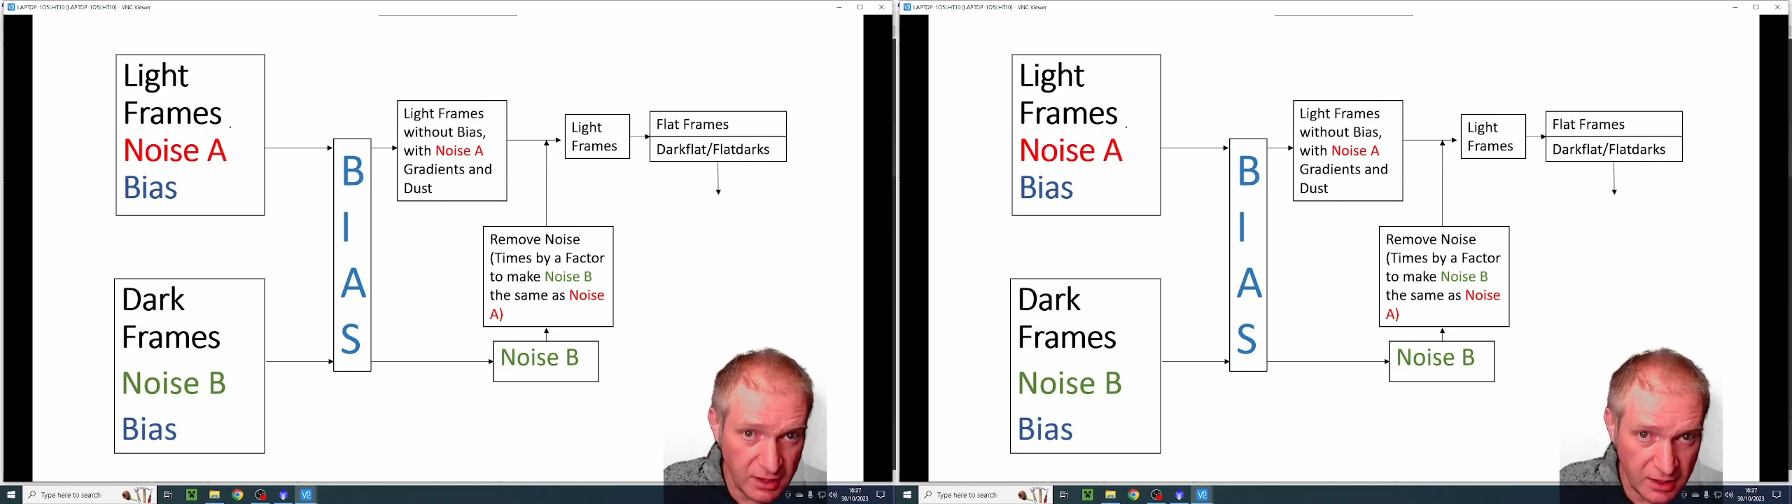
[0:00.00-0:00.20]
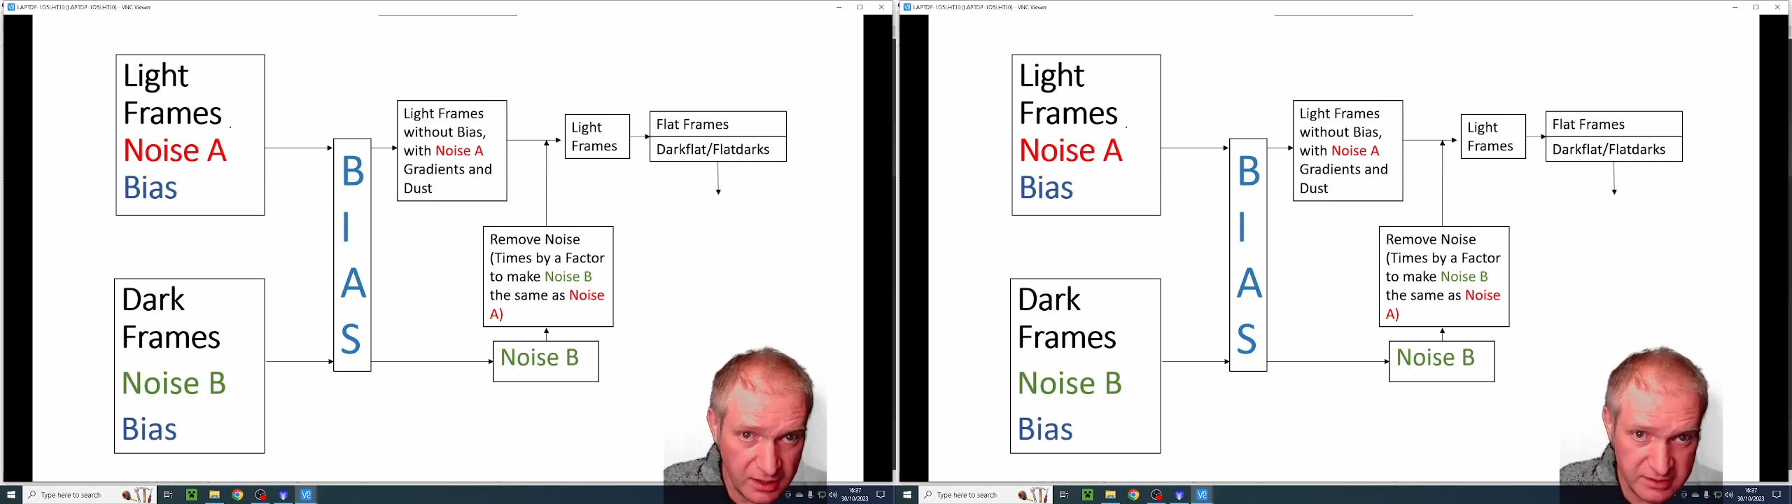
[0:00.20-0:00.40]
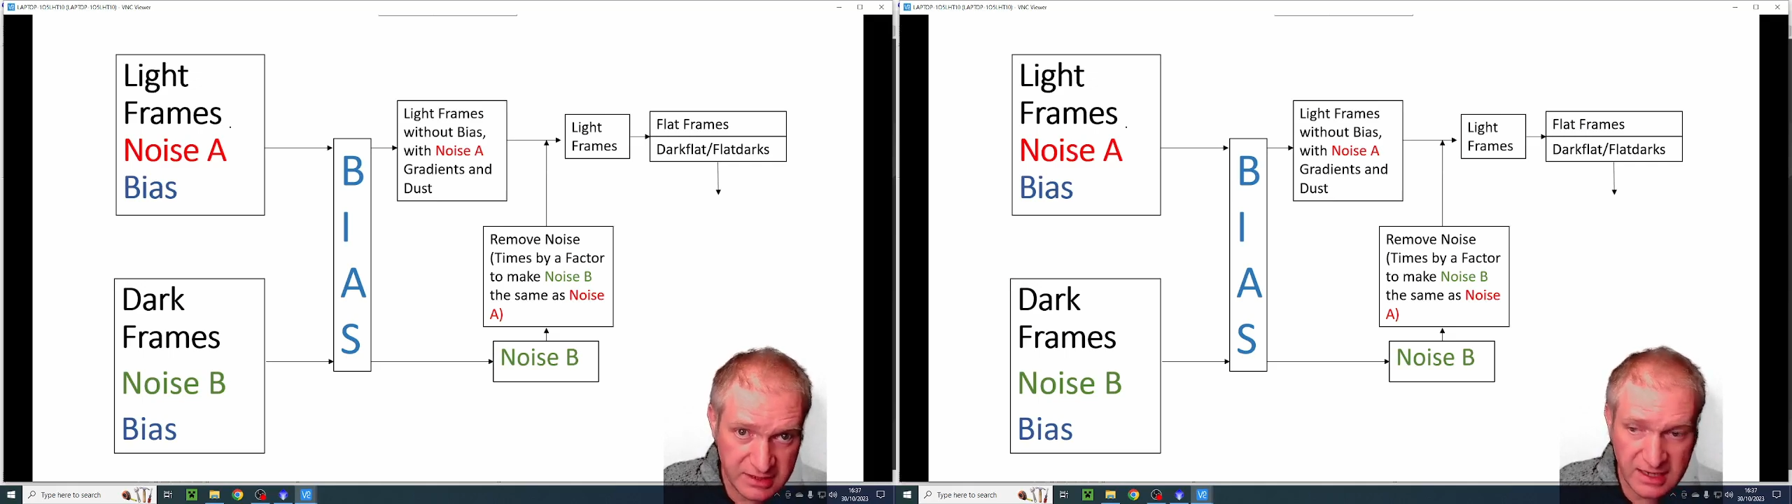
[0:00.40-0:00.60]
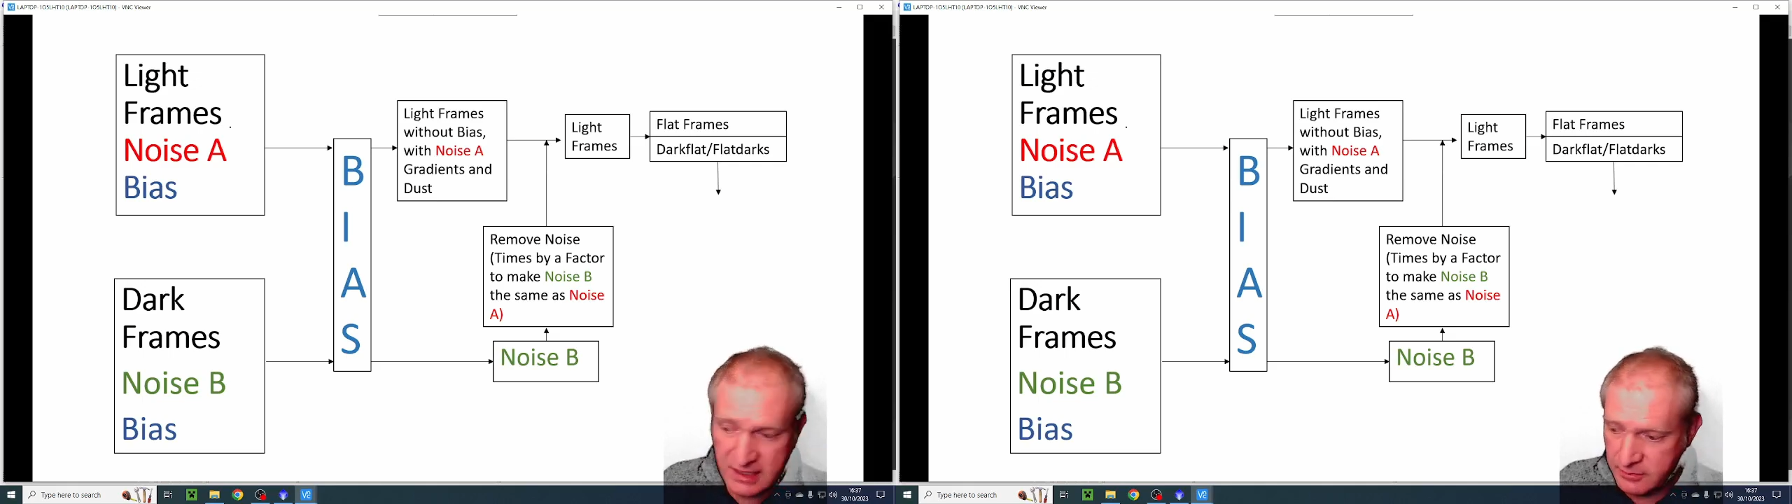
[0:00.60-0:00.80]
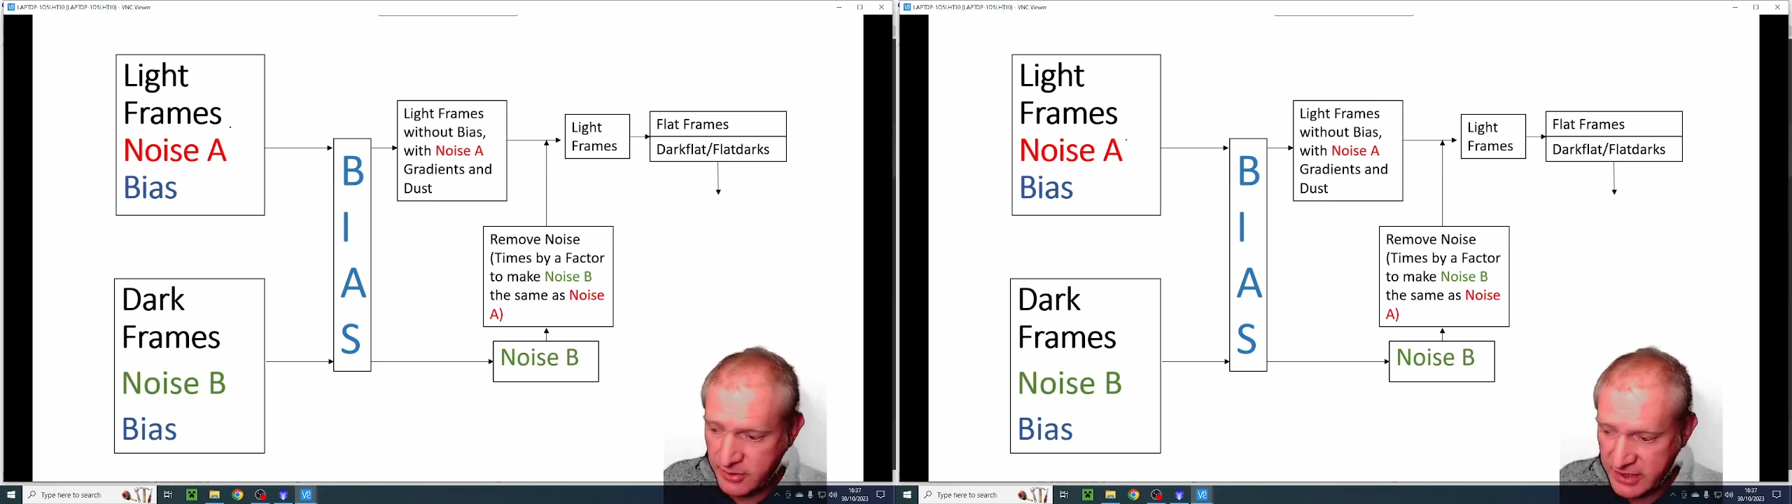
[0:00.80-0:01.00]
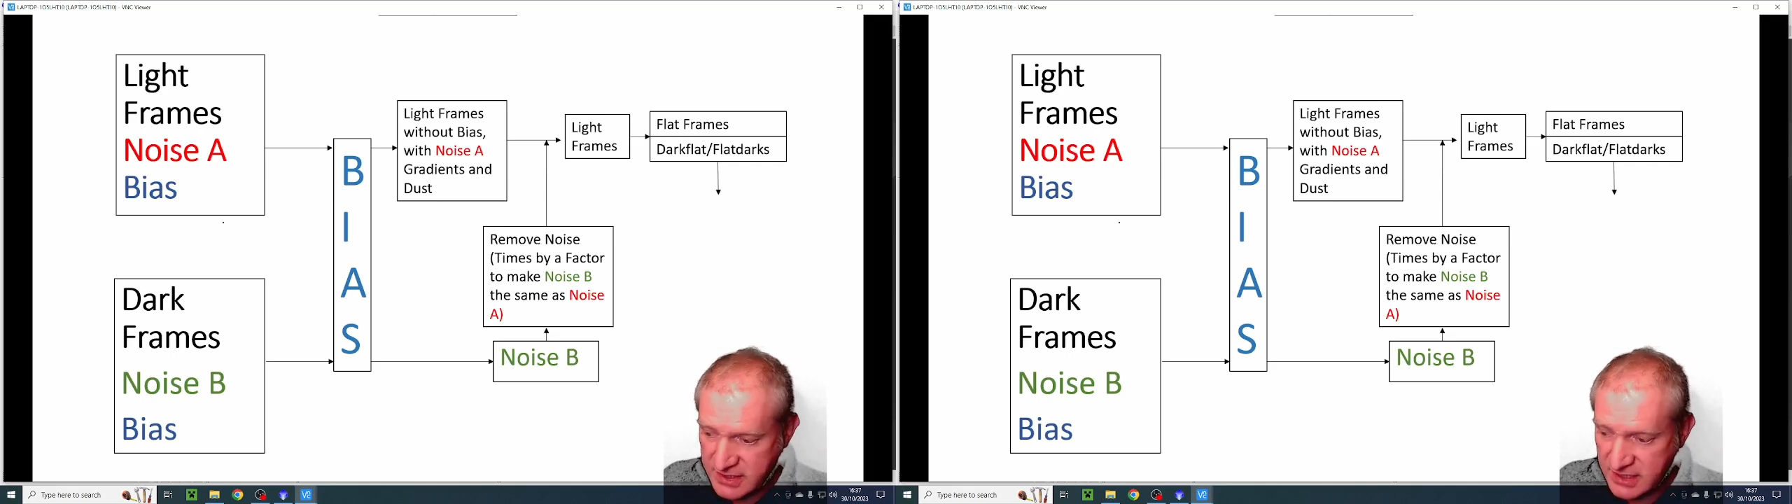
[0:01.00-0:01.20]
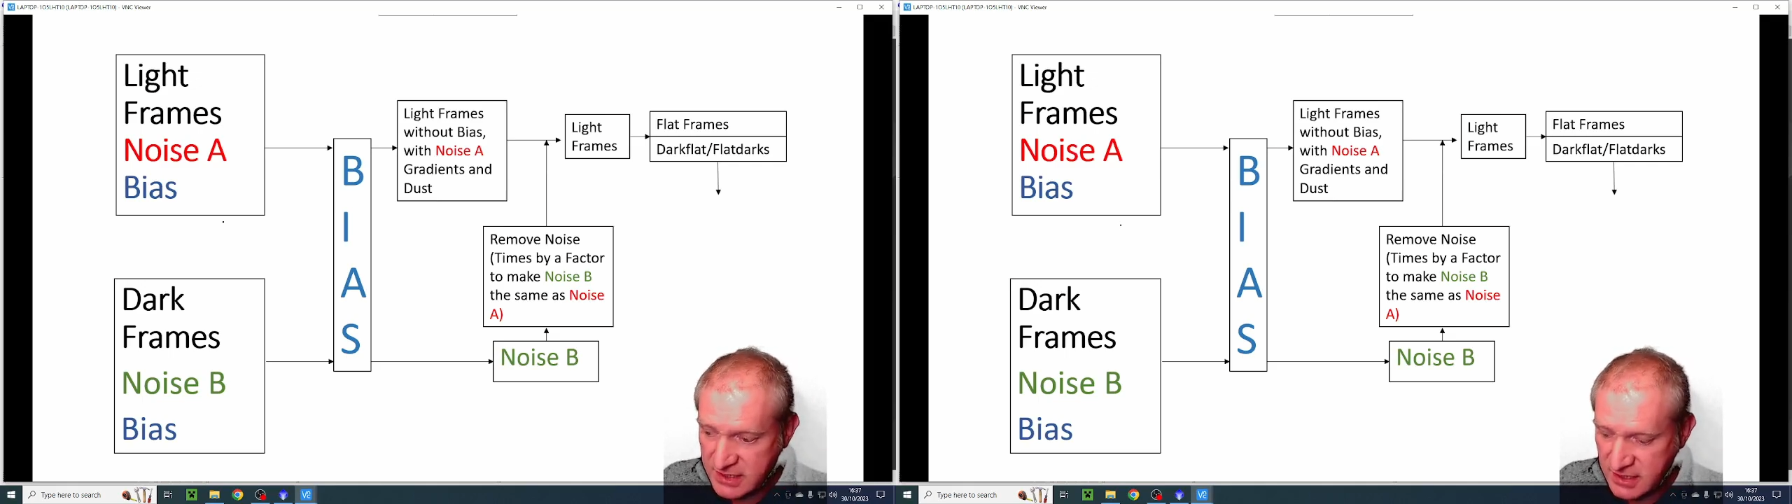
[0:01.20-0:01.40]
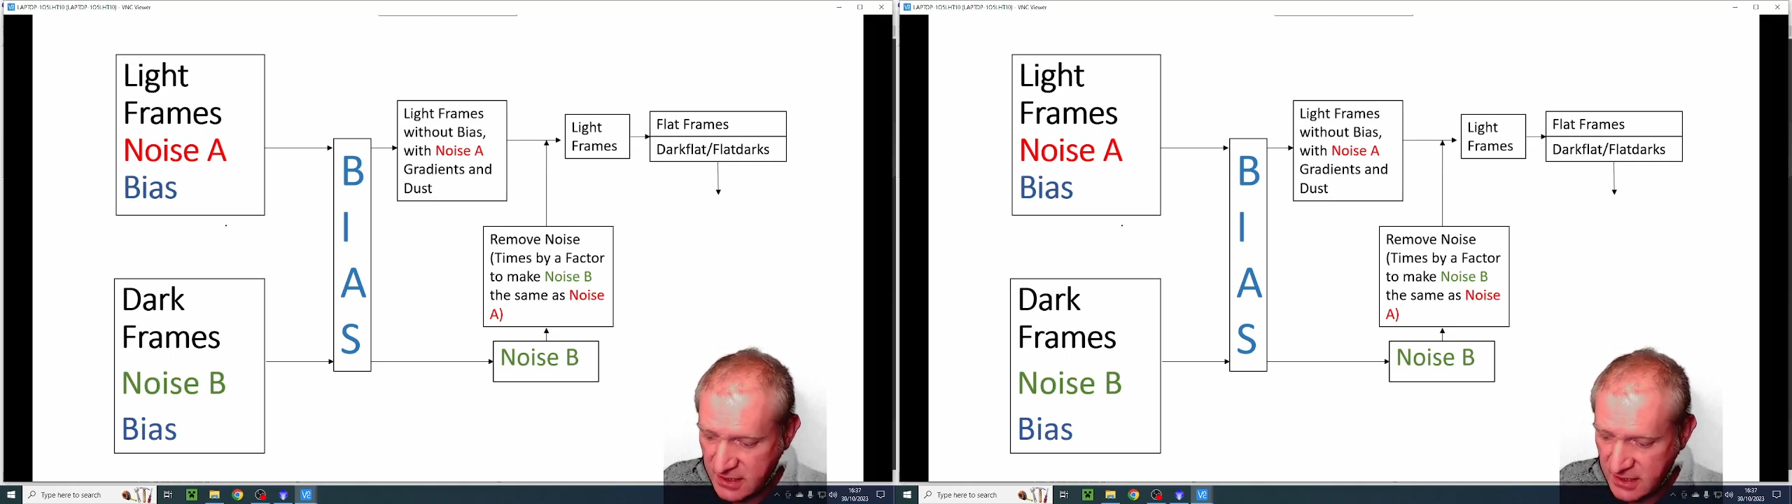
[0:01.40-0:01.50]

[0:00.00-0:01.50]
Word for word: uncalibrated